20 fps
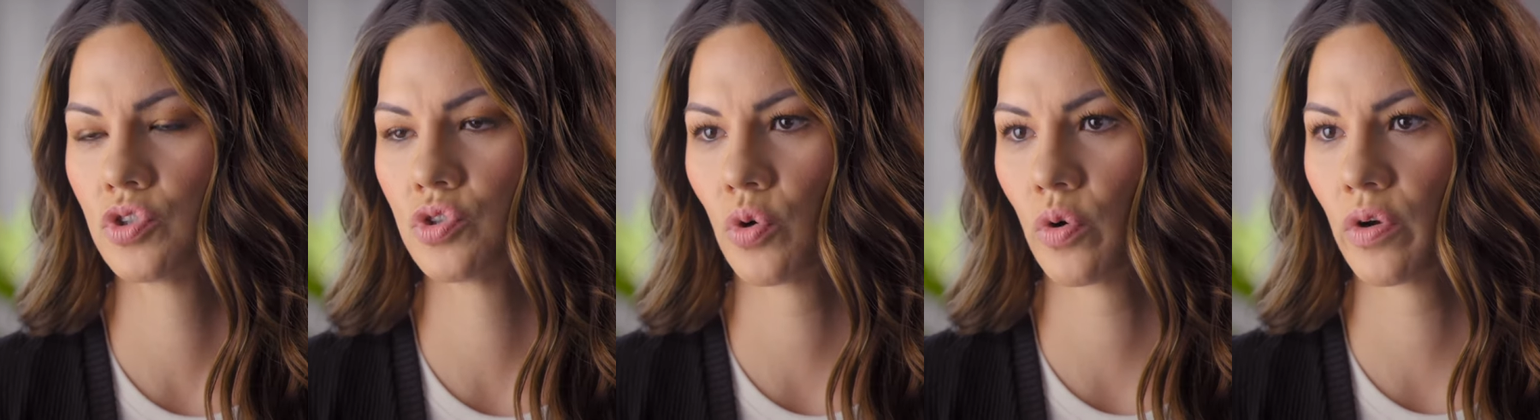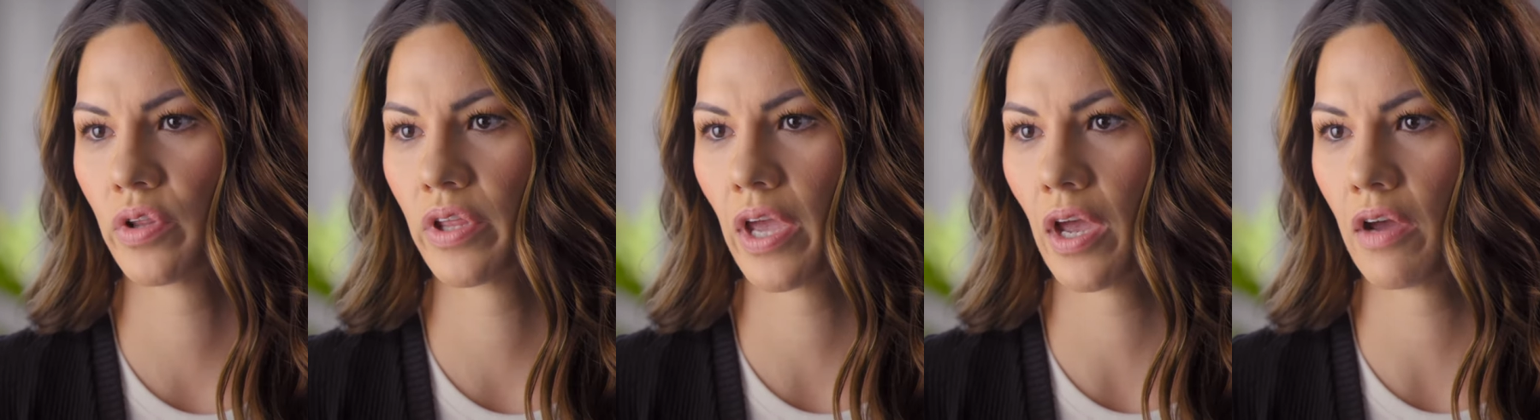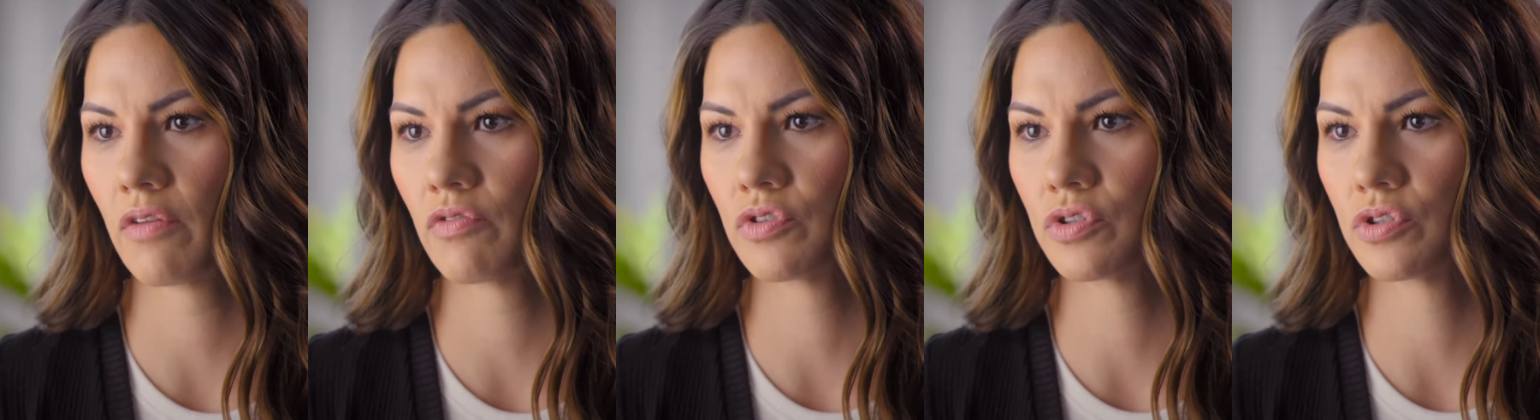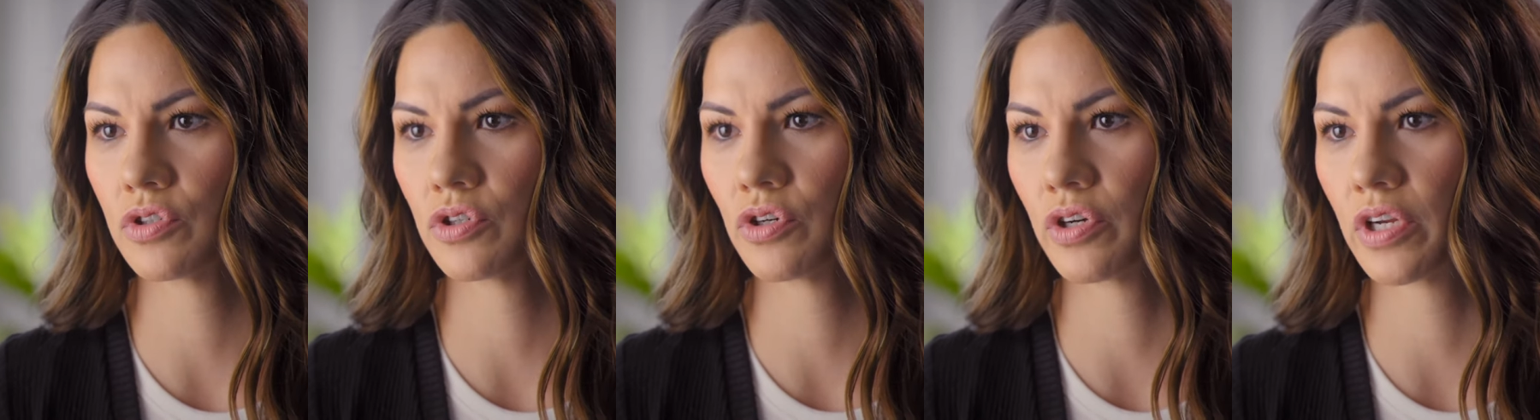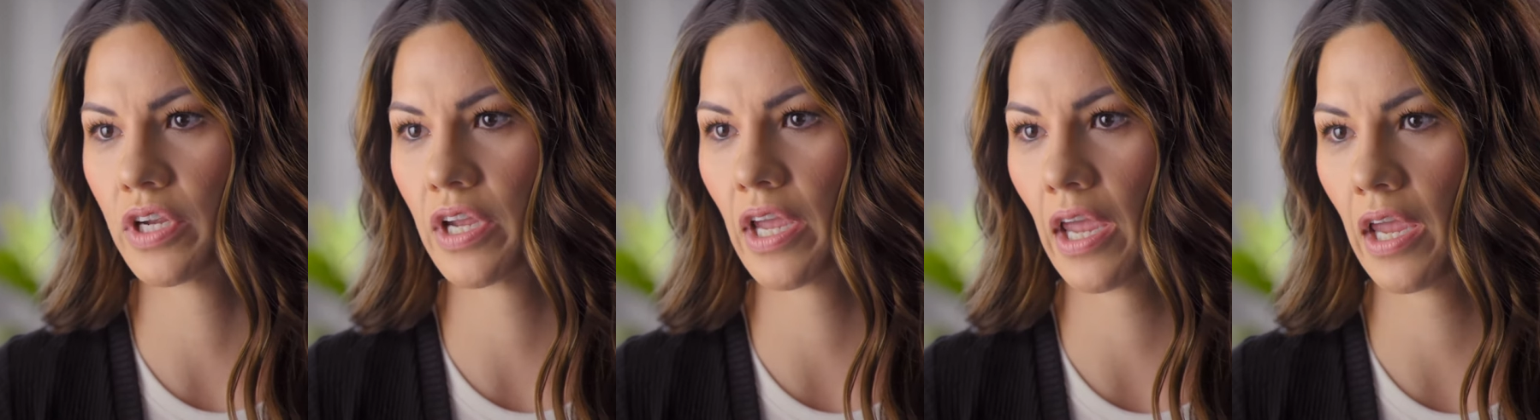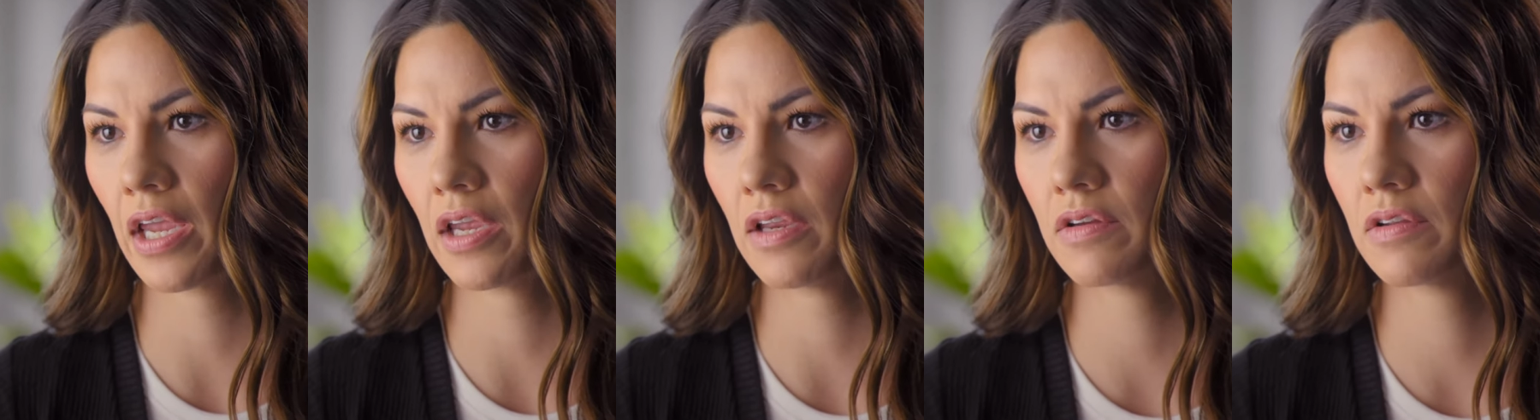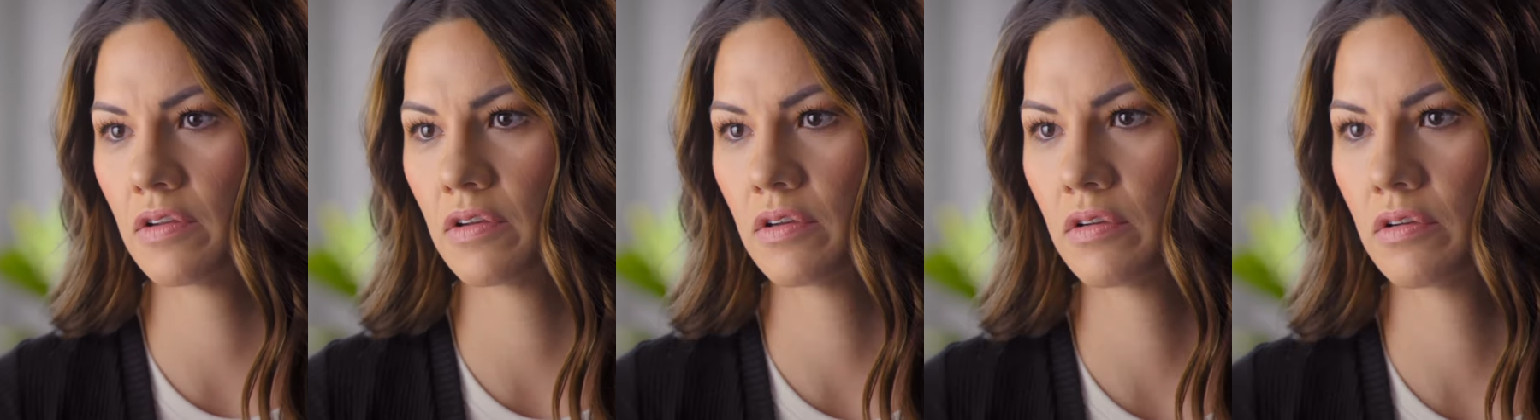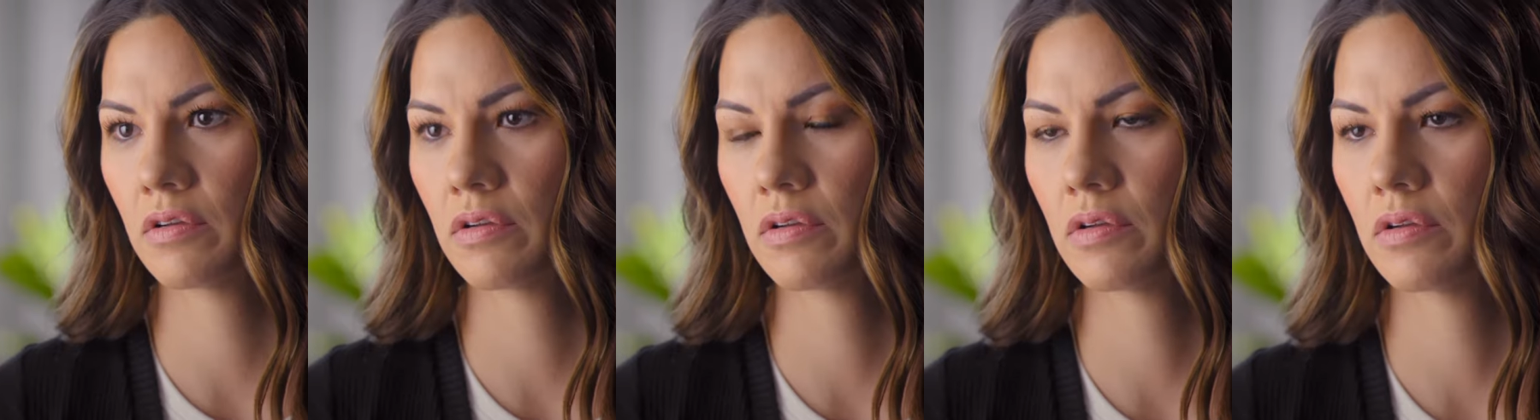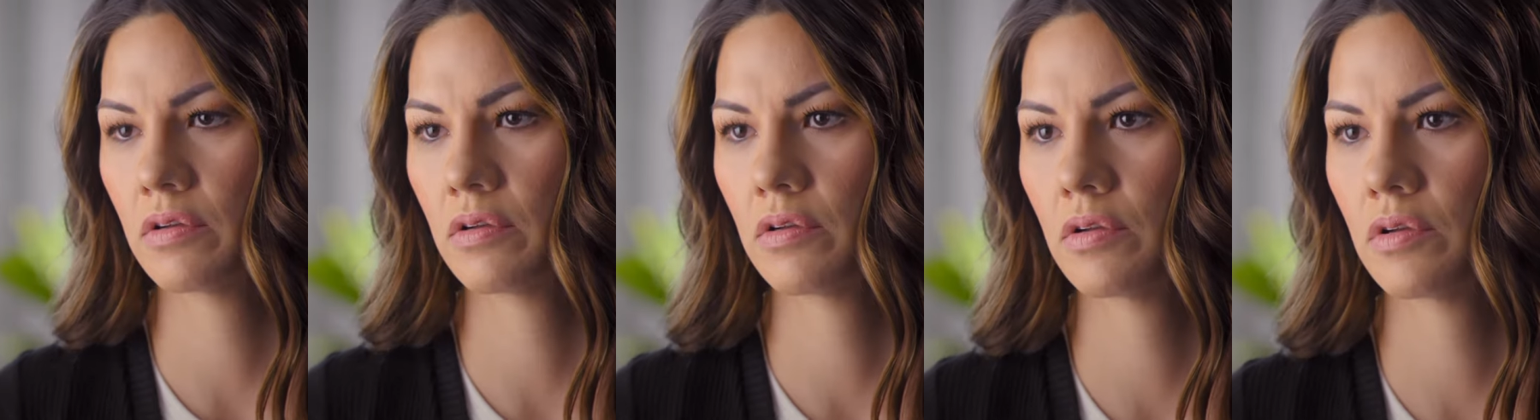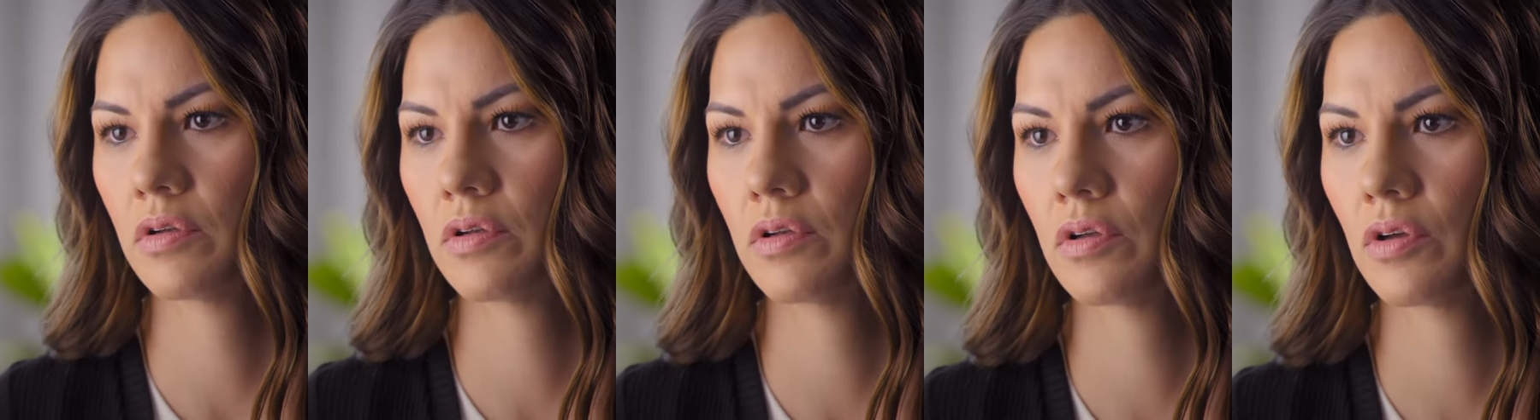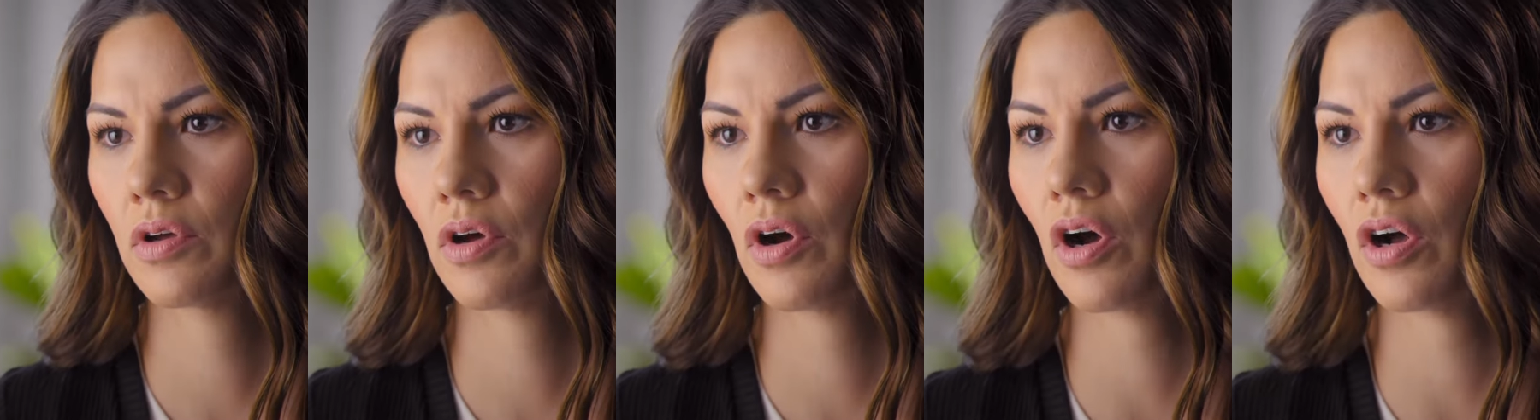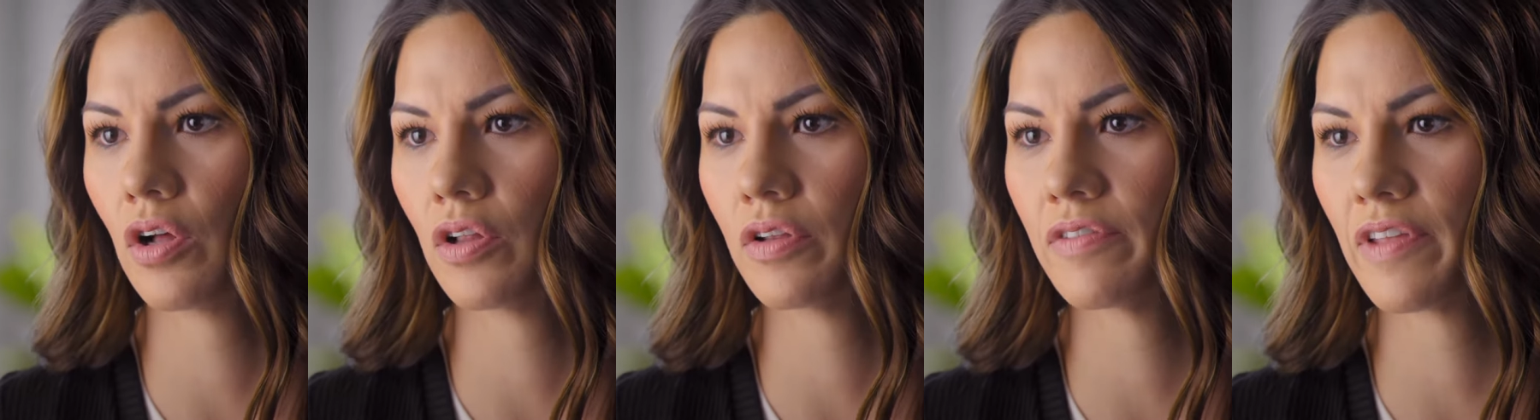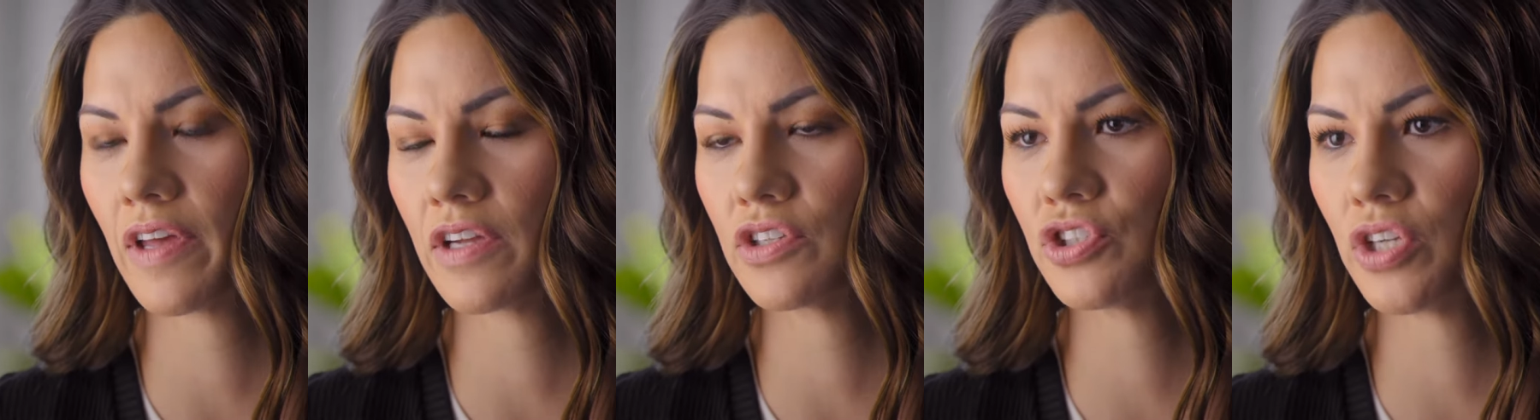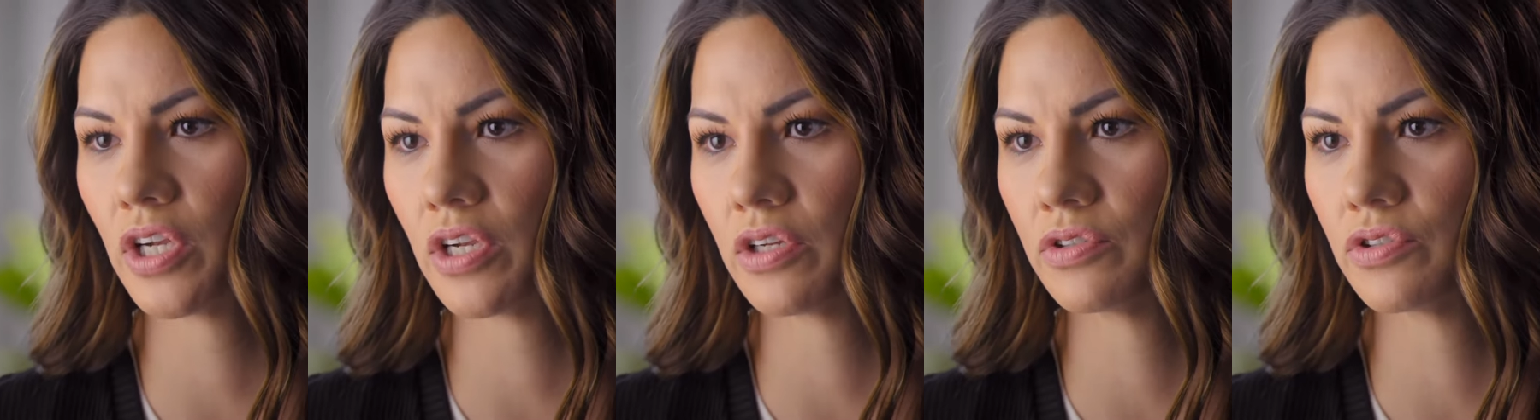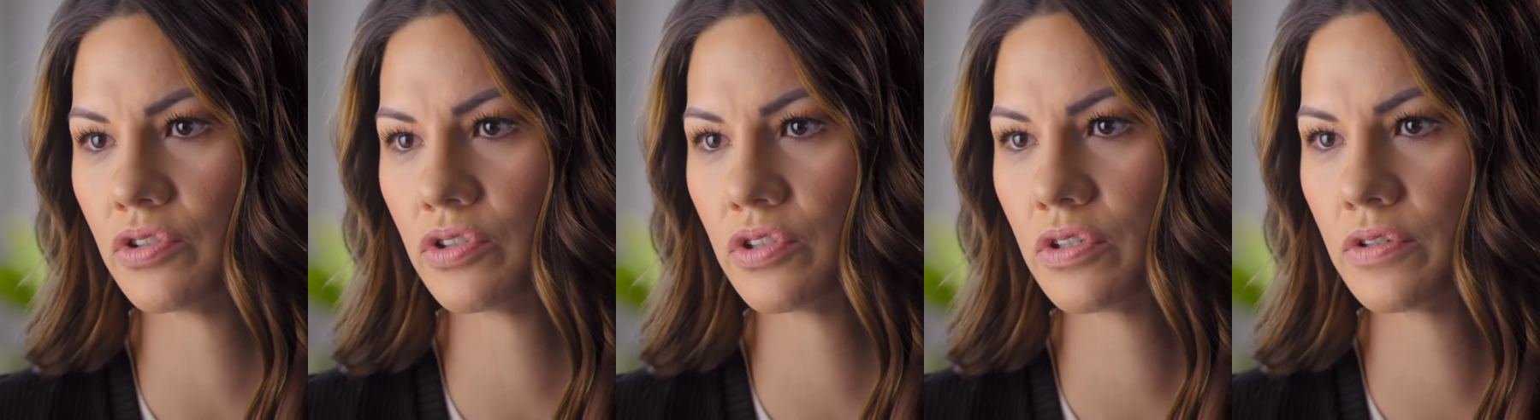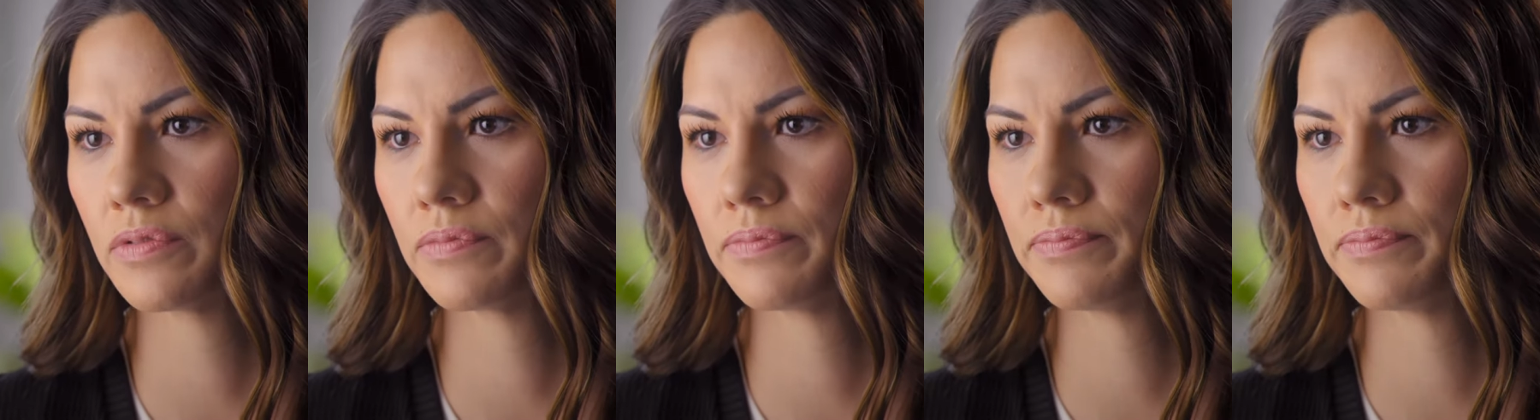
Shortly after turning 8, all of that changed.